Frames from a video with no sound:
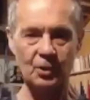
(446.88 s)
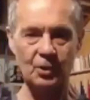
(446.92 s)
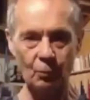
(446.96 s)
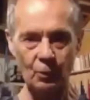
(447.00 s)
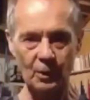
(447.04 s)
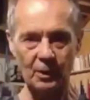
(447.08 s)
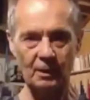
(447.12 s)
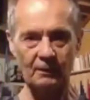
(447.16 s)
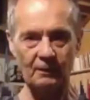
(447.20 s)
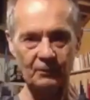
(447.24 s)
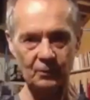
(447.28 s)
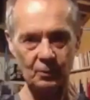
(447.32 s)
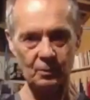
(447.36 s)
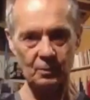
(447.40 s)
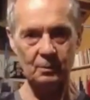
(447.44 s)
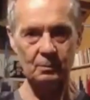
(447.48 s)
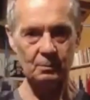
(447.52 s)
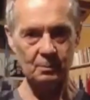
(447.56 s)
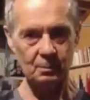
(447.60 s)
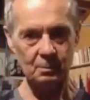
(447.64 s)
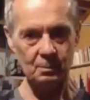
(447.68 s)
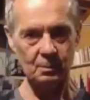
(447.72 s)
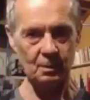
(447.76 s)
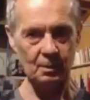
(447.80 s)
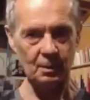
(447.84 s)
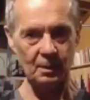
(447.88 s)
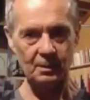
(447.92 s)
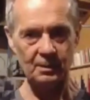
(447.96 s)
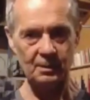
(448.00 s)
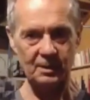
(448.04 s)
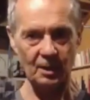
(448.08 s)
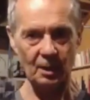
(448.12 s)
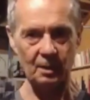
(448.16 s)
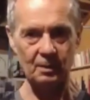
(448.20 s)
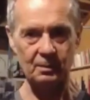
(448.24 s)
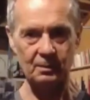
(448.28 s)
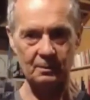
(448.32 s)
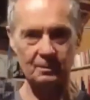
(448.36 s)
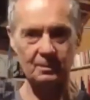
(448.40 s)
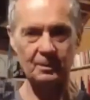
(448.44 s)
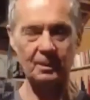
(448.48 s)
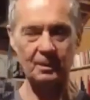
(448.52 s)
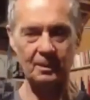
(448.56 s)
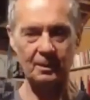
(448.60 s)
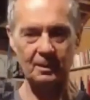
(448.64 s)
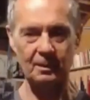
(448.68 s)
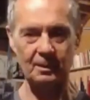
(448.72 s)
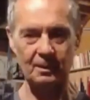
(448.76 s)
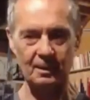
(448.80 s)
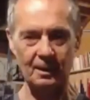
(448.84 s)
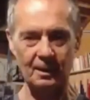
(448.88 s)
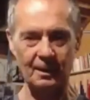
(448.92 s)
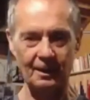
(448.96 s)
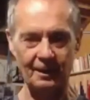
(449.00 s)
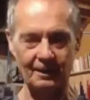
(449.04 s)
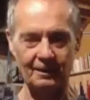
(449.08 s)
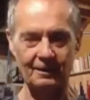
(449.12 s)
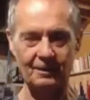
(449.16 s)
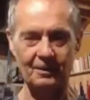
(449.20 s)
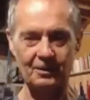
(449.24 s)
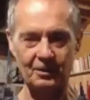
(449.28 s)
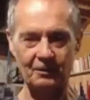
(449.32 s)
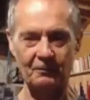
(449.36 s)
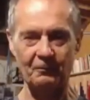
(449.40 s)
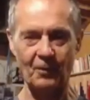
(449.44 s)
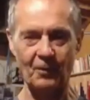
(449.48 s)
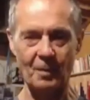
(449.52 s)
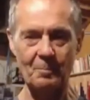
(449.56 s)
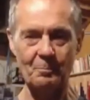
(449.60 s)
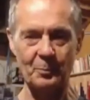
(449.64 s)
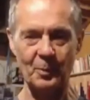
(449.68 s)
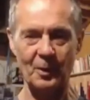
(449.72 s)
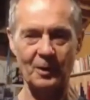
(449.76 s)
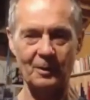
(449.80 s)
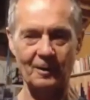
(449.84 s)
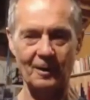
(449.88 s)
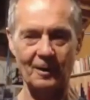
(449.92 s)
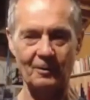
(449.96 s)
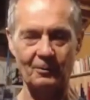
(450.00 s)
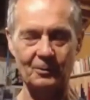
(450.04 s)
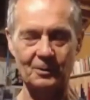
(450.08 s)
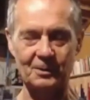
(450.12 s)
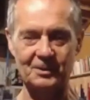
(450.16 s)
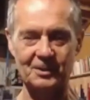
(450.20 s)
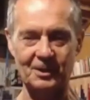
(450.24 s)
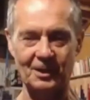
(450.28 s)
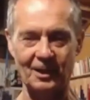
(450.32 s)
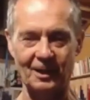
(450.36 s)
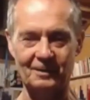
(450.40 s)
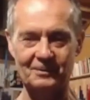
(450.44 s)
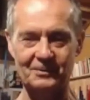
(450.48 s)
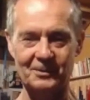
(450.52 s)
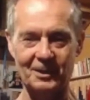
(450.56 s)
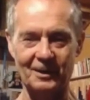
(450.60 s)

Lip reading: we have to start really revamping ourselves.